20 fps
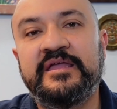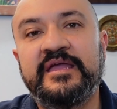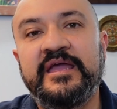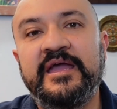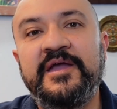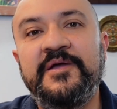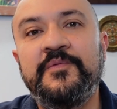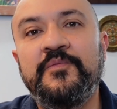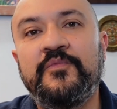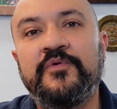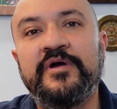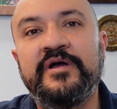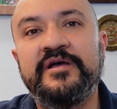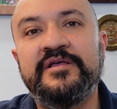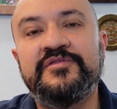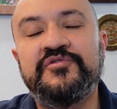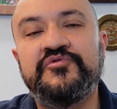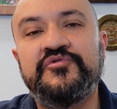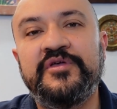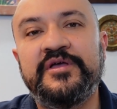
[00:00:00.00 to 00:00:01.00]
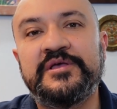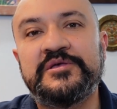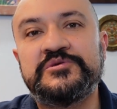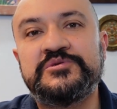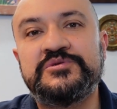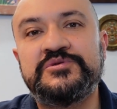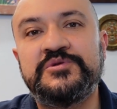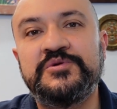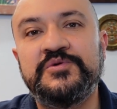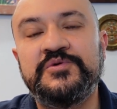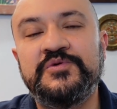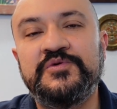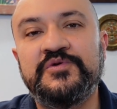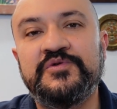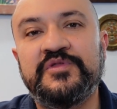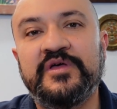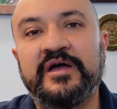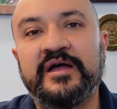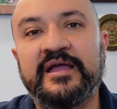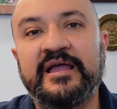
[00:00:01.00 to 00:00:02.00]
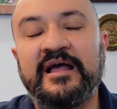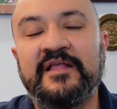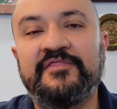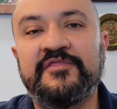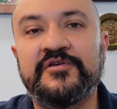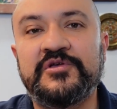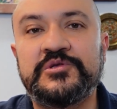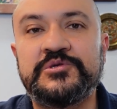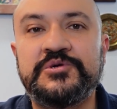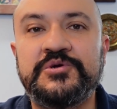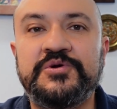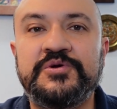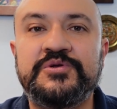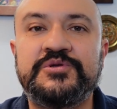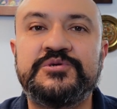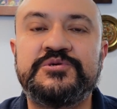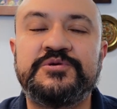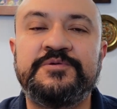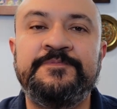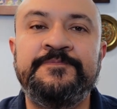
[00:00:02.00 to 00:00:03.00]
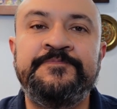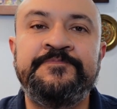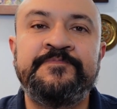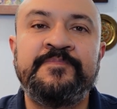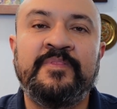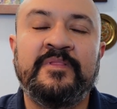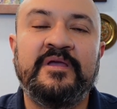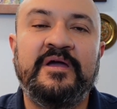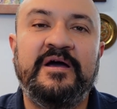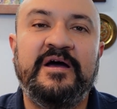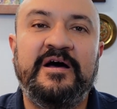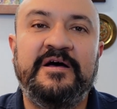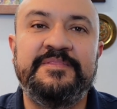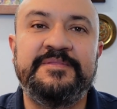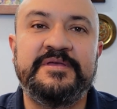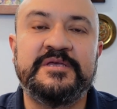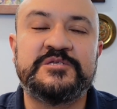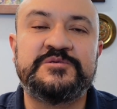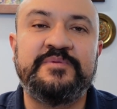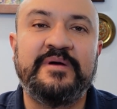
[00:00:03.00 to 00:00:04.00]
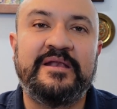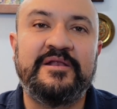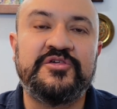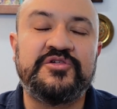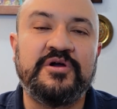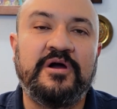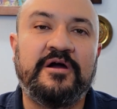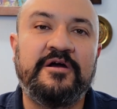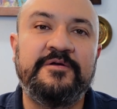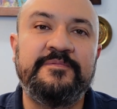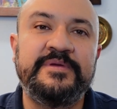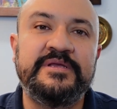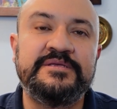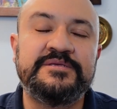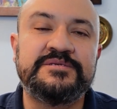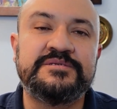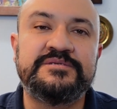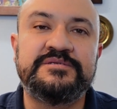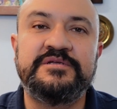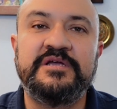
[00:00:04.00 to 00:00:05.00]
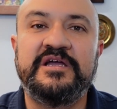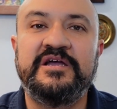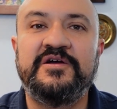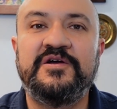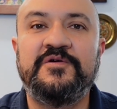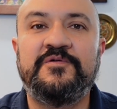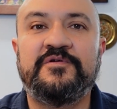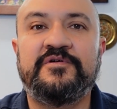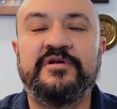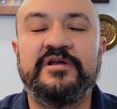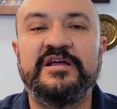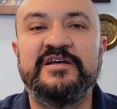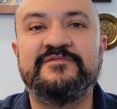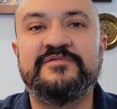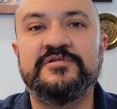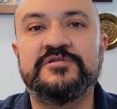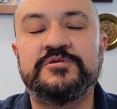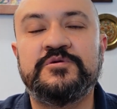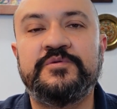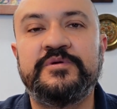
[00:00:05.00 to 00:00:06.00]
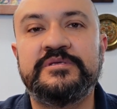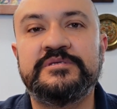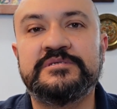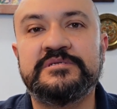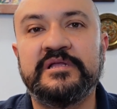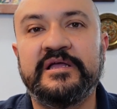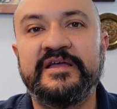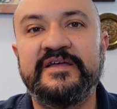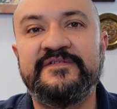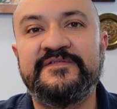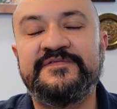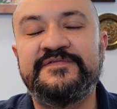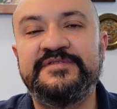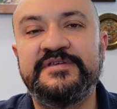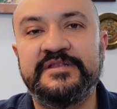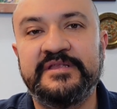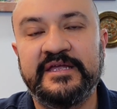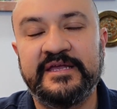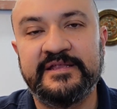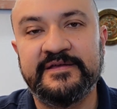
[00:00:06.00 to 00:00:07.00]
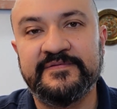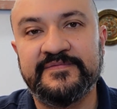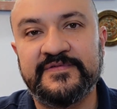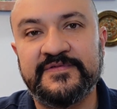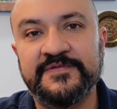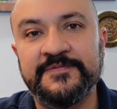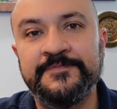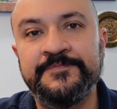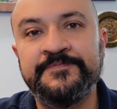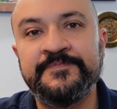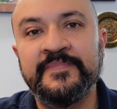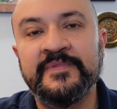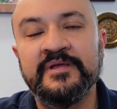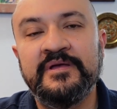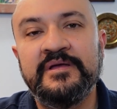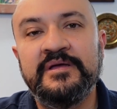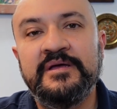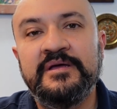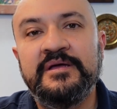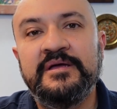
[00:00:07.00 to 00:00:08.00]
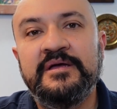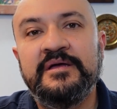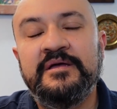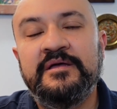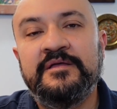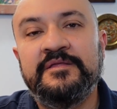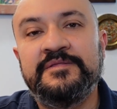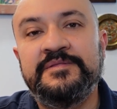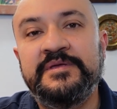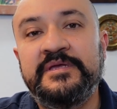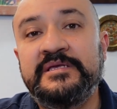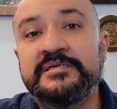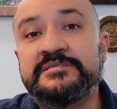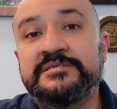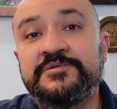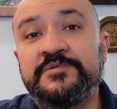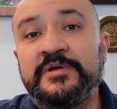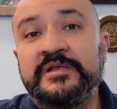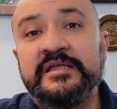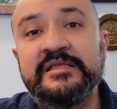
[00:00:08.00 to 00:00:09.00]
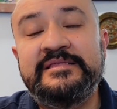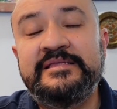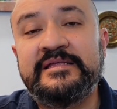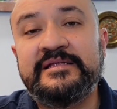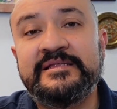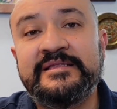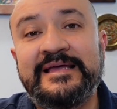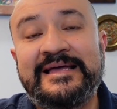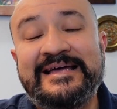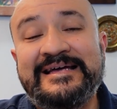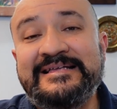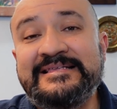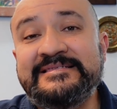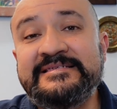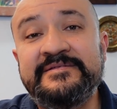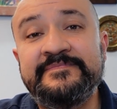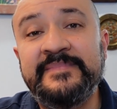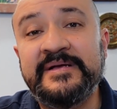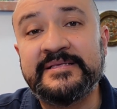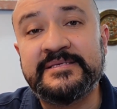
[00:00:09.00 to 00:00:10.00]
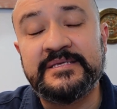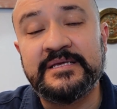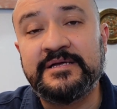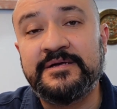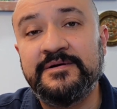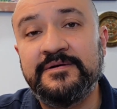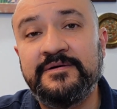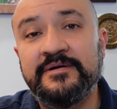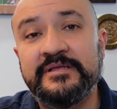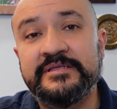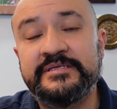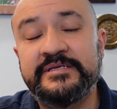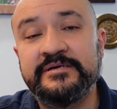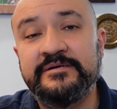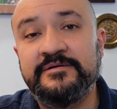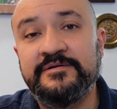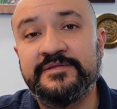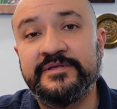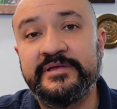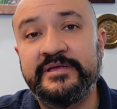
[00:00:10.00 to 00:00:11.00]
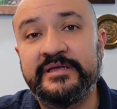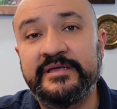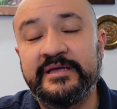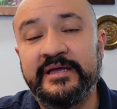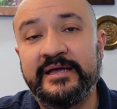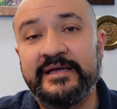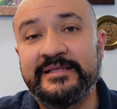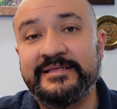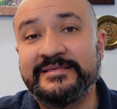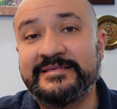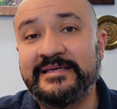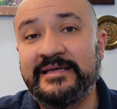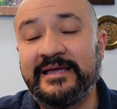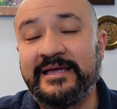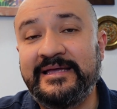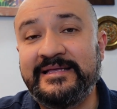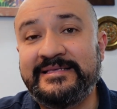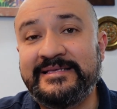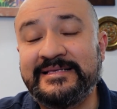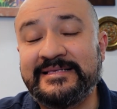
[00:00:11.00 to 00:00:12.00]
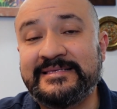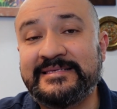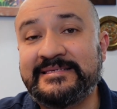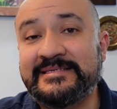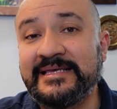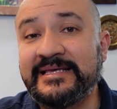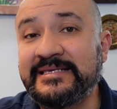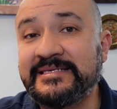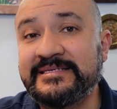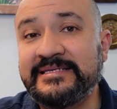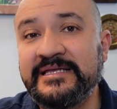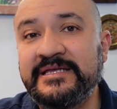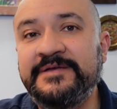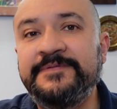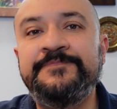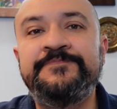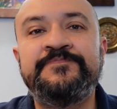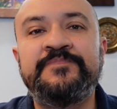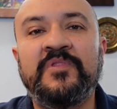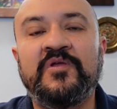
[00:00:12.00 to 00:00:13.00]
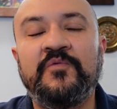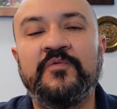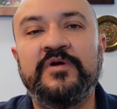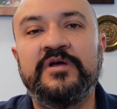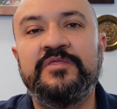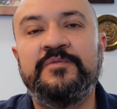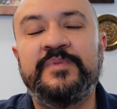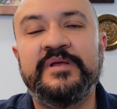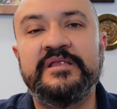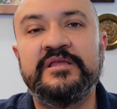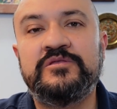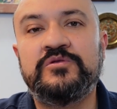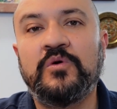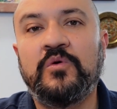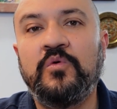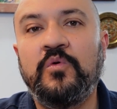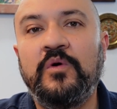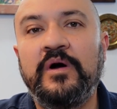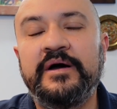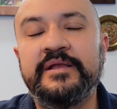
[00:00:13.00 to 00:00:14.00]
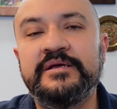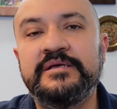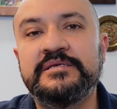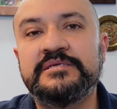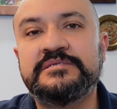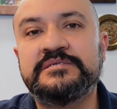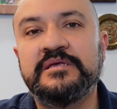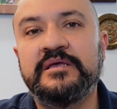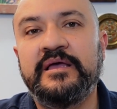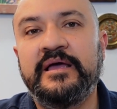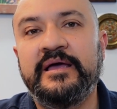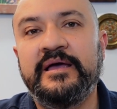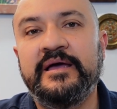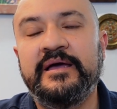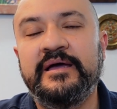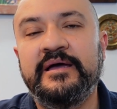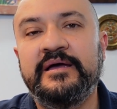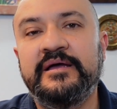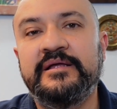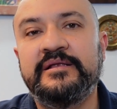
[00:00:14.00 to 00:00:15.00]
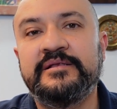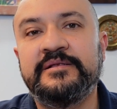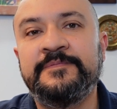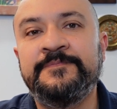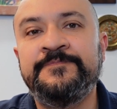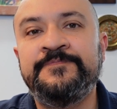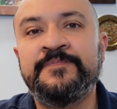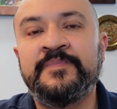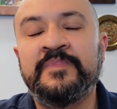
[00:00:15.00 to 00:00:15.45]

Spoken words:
came with, thanks to the Catholic Church and the Spanish armies, they were able to enslave the natives. This really didn't end in Mexico until the 1860 with Benito Juarez and